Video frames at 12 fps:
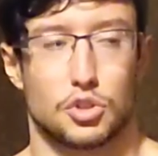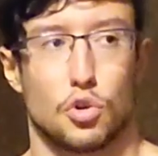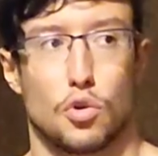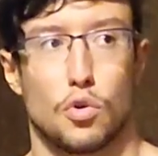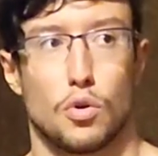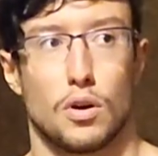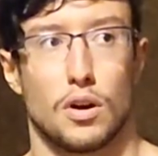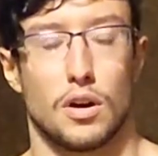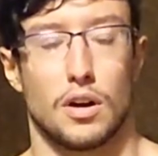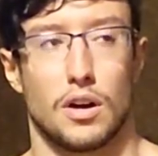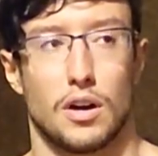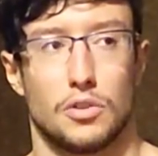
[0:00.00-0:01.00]
So
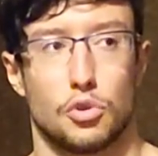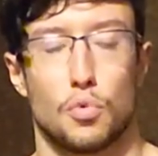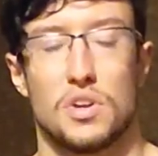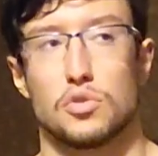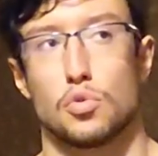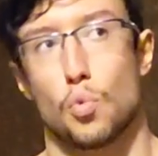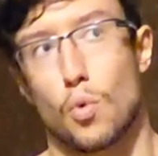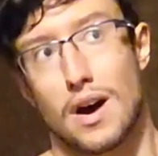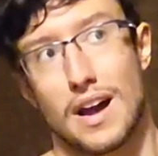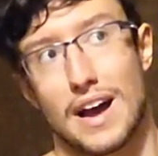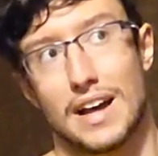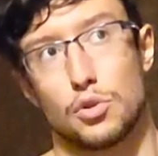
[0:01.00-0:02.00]
the reason
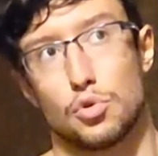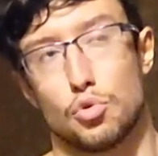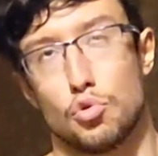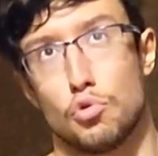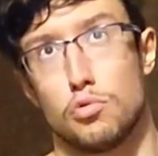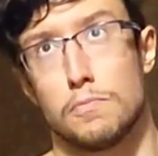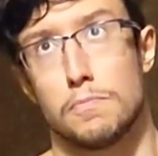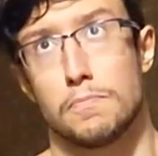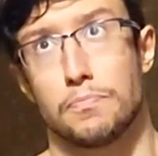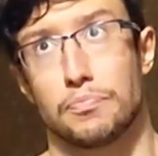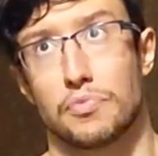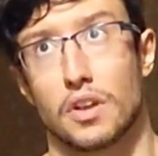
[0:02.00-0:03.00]
why I do
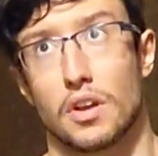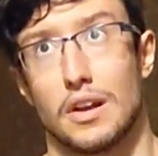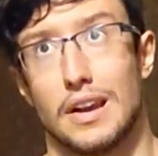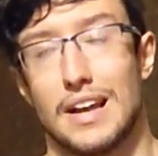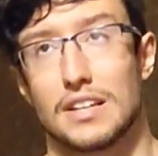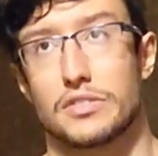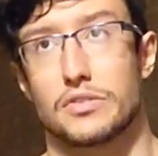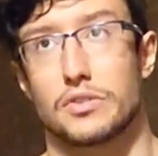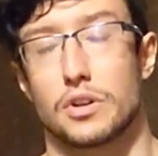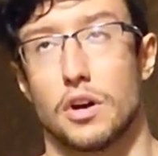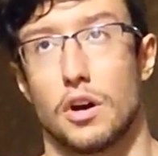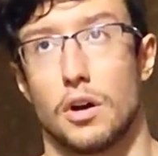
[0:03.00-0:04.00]

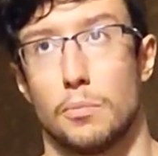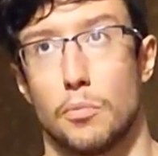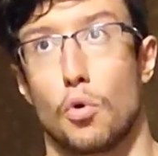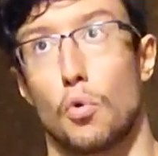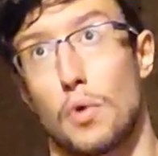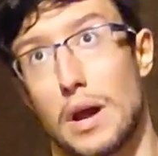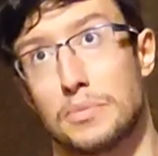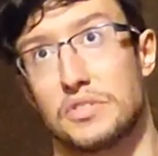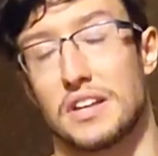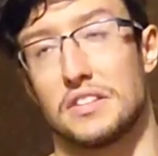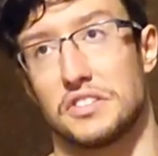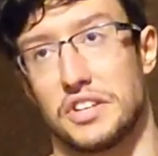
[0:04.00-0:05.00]
less, more
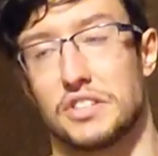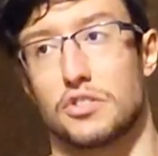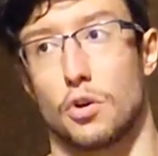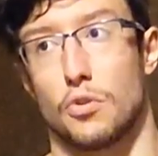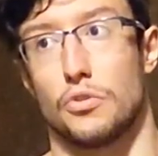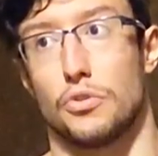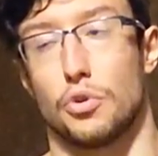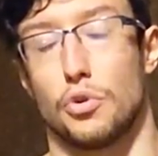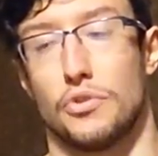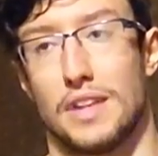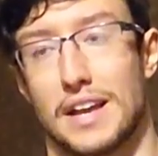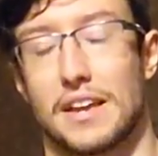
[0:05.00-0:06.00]
reps and sets on
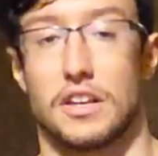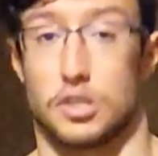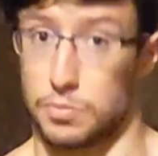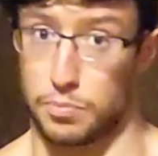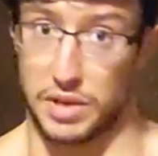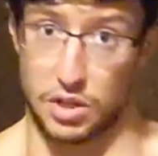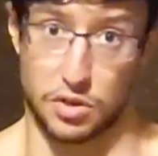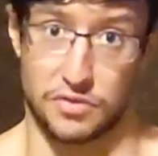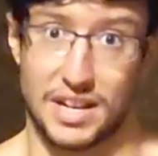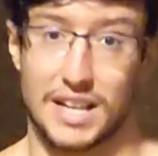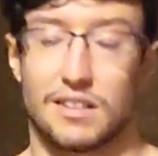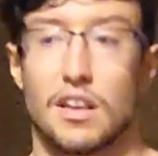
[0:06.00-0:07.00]
the neck is because
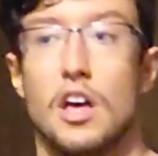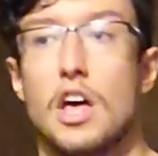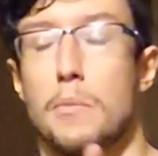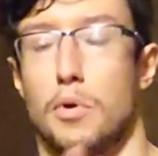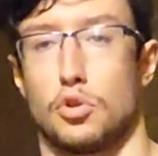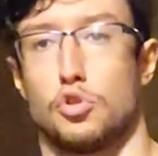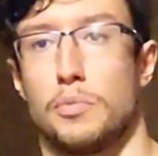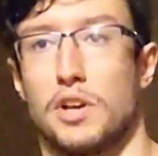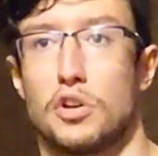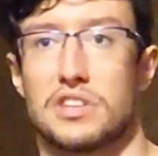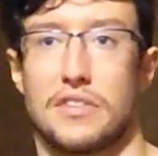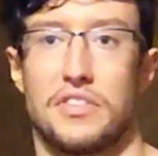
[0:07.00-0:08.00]
of that, but also
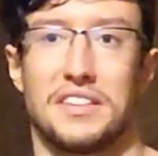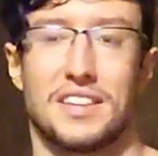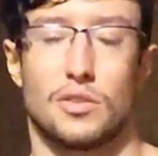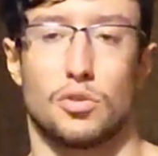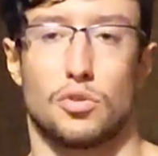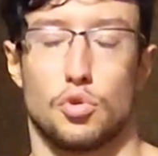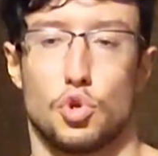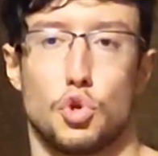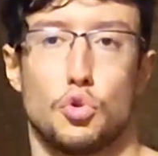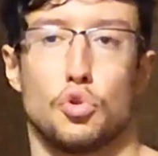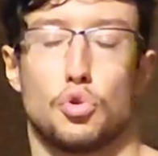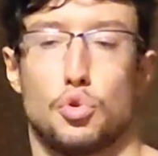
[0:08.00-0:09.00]
because I think that you
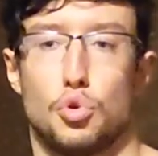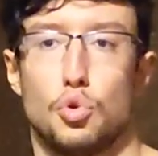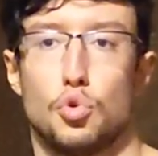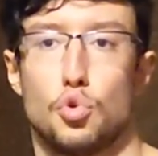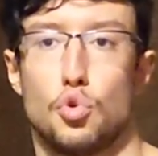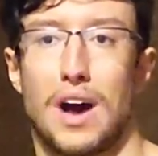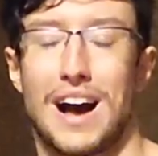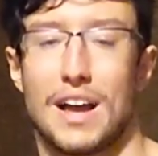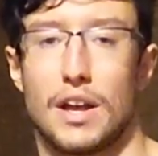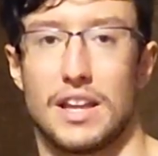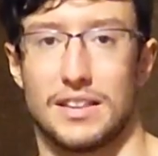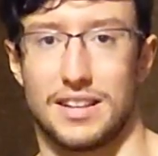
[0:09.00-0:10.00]
shouldn't do too
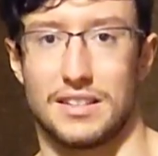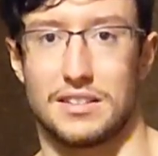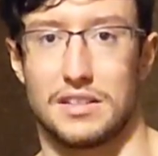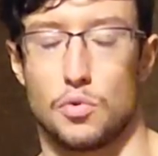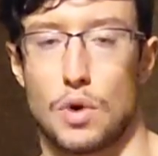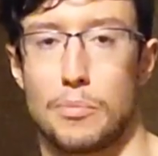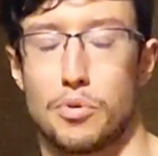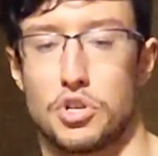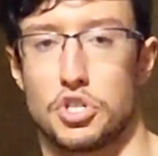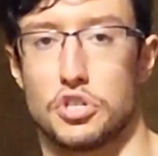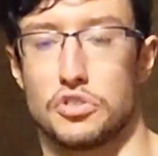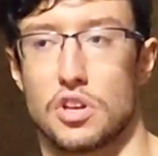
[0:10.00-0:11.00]
high intensity rep
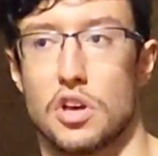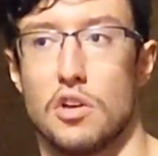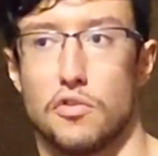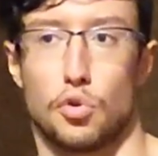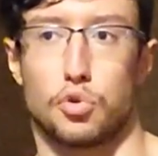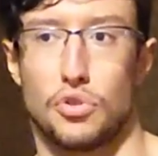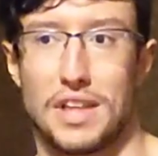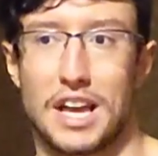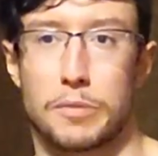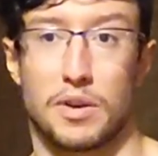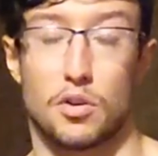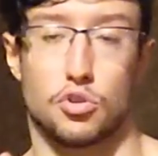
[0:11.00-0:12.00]
ranges for the
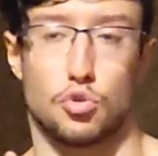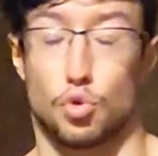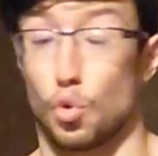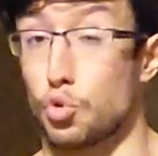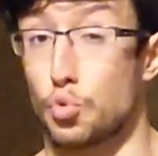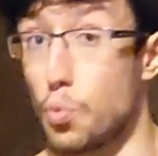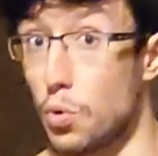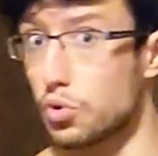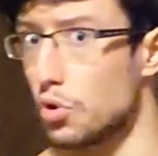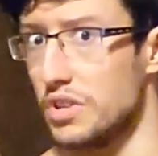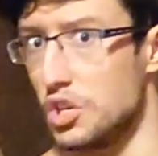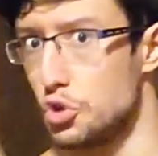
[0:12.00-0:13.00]
neck because you don't
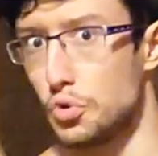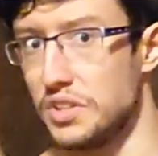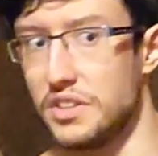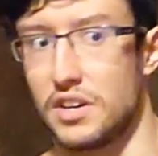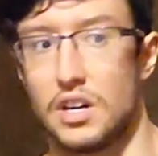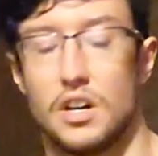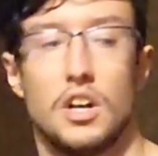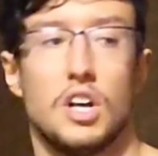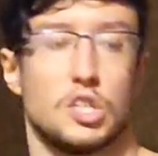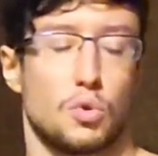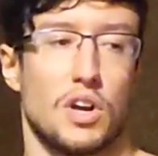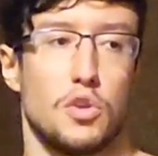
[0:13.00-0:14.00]
want an injury there.
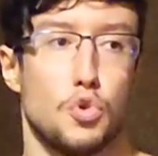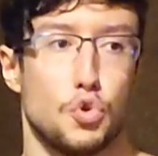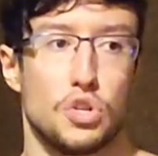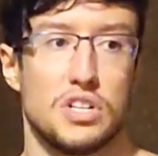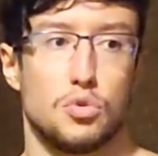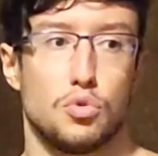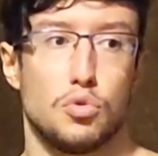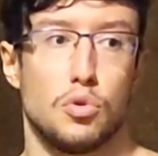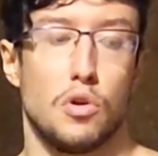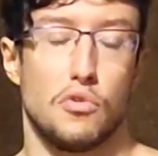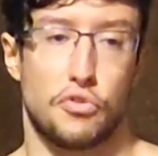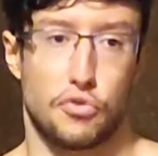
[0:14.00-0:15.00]
So I usually
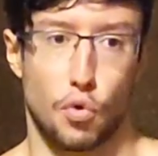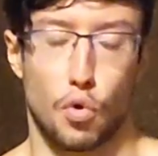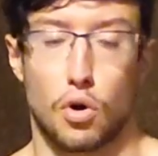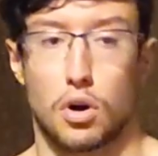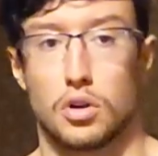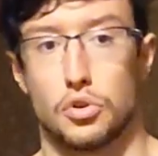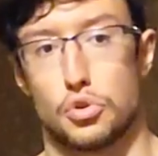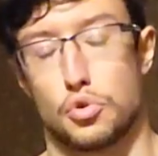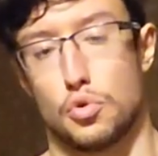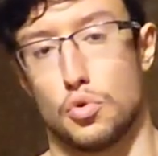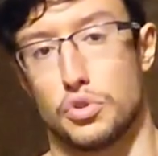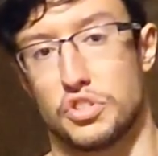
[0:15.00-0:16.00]
do 4
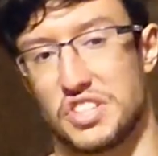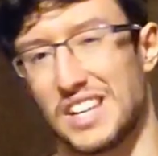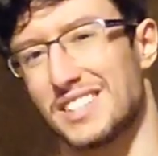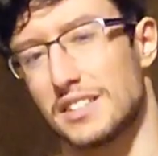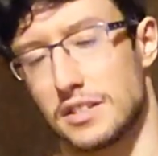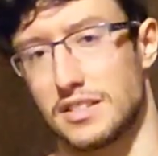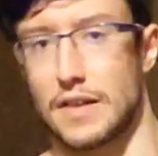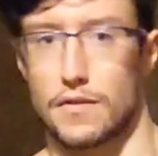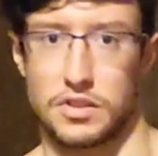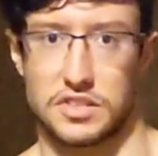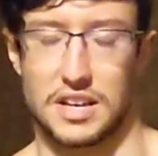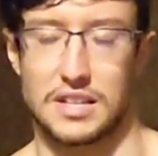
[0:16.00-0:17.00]
to 6,
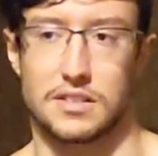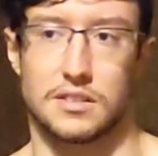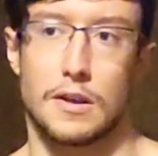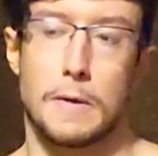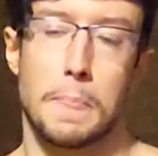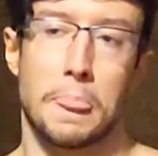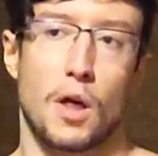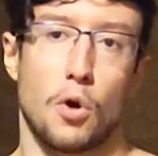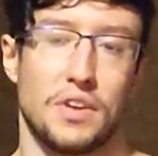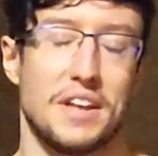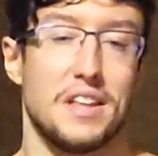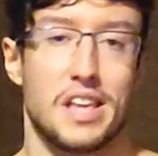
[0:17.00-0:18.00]
7 sets
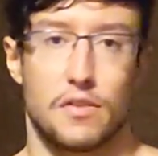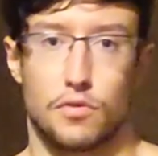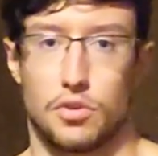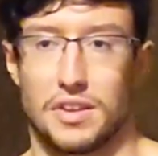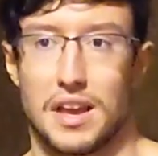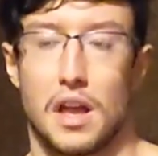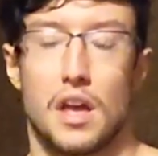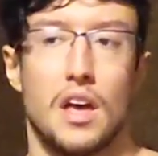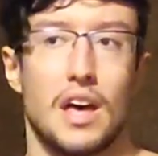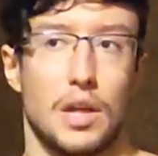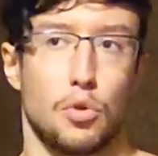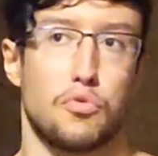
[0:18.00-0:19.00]
on any given day.
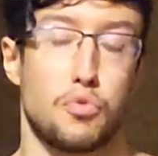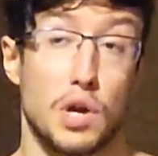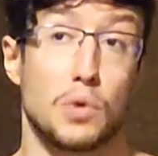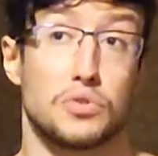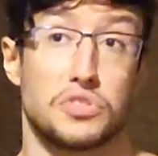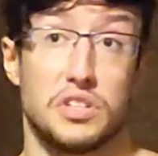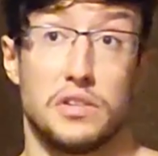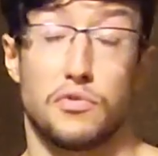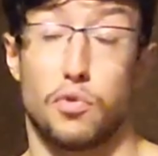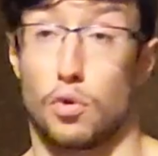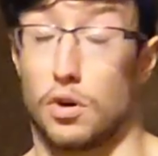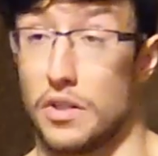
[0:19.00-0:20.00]
And the frequency
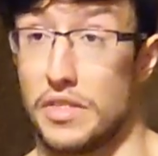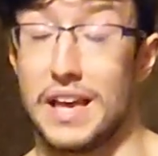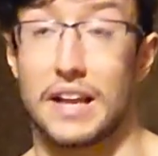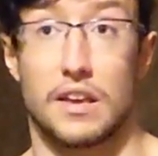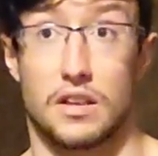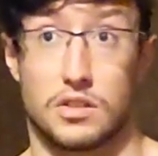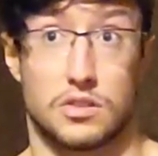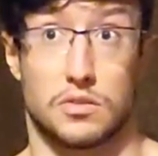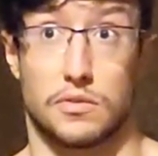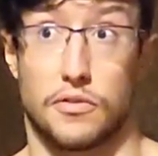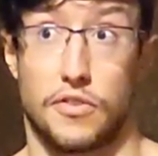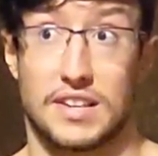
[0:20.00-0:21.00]
for neck
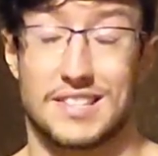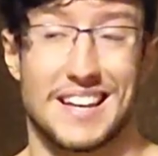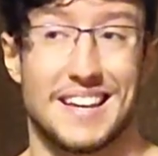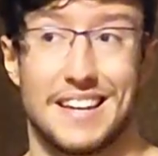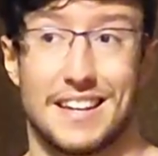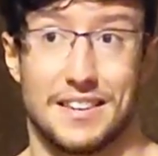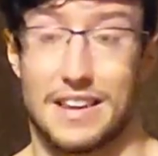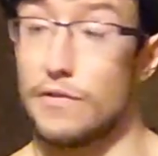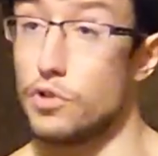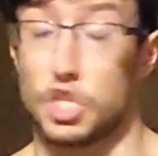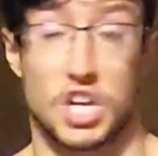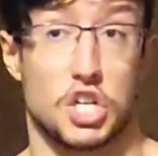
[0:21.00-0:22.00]
is fixated, it
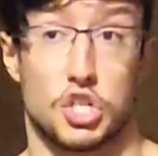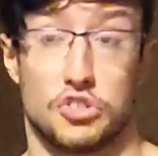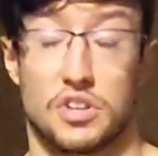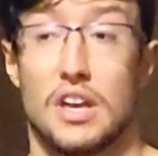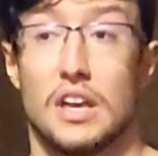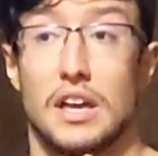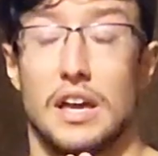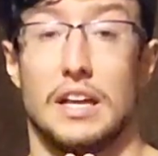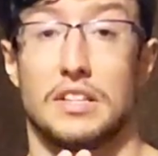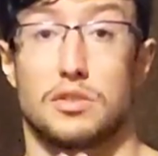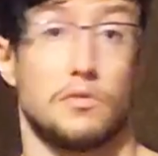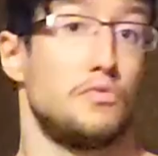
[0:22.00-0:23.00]
never changes.
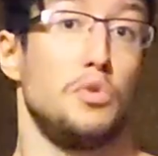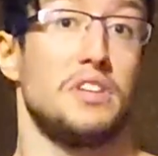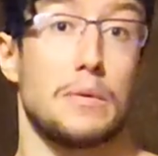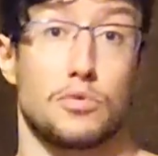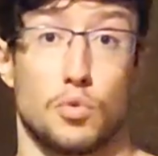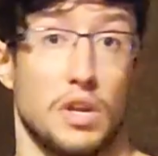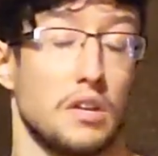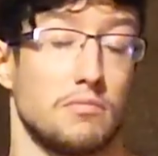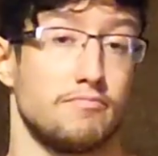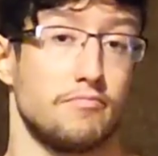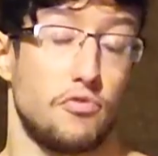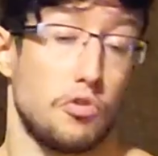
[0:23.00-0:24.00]
It's 3 times a week.
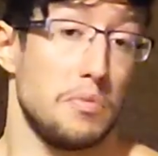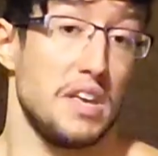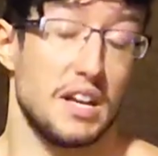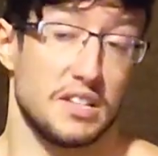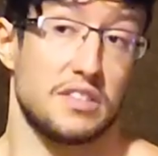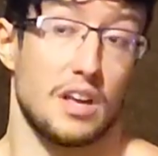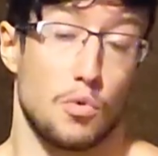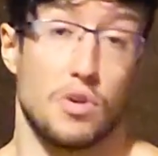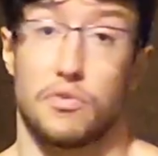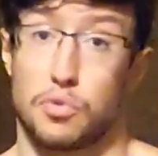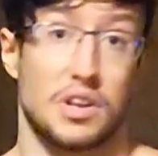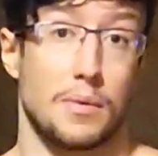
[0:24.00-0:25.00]
For me, I stay
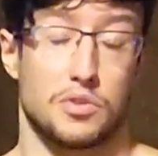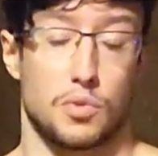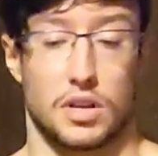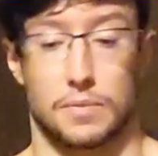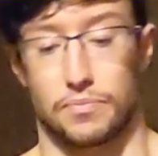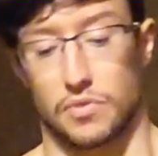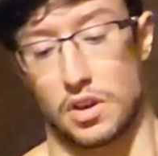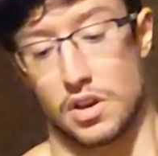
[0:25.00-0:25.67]
with 3 times a week.